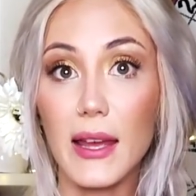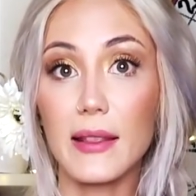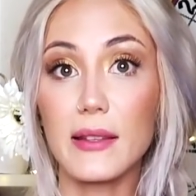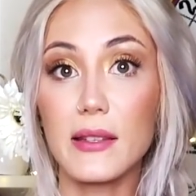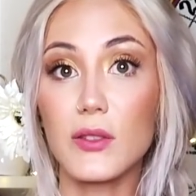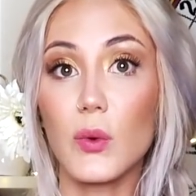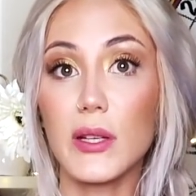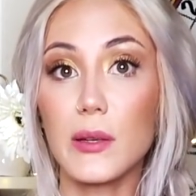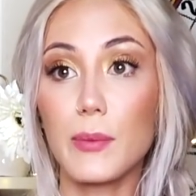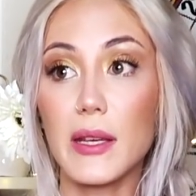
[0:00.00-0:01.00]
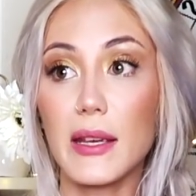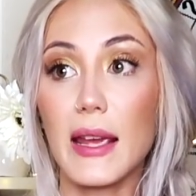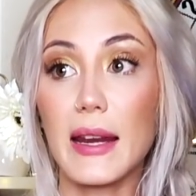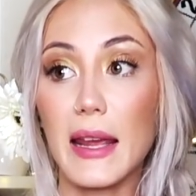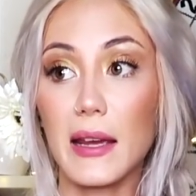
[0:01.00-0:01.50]
and this is going to be
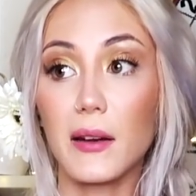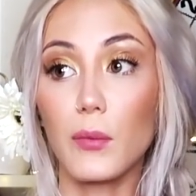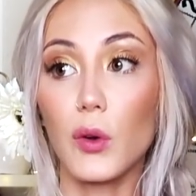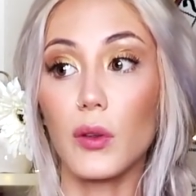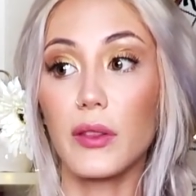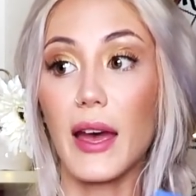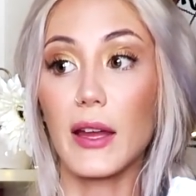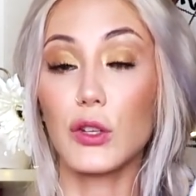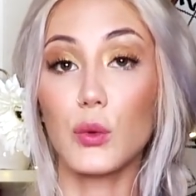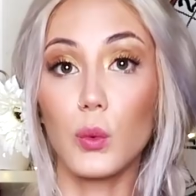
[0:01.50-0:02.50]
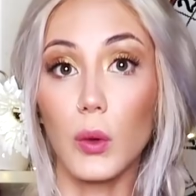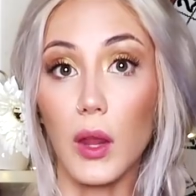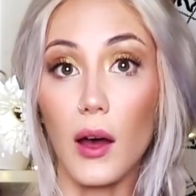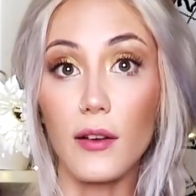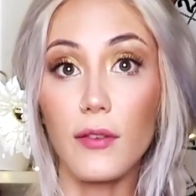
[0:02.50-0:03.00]
an animal that you
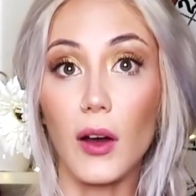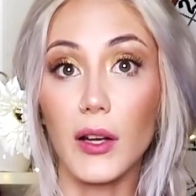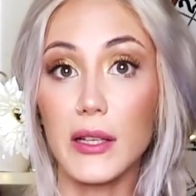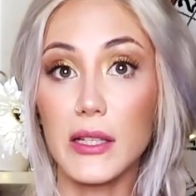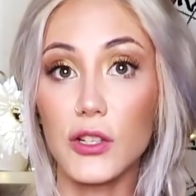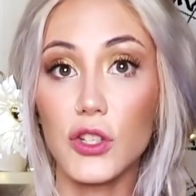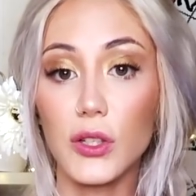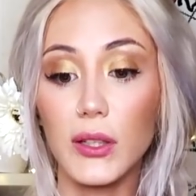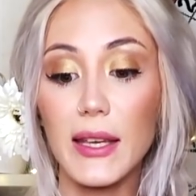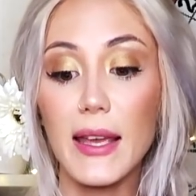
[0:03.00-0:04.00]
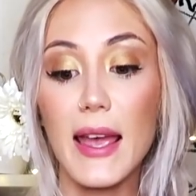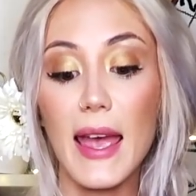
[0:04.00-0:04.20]
love unconditionally.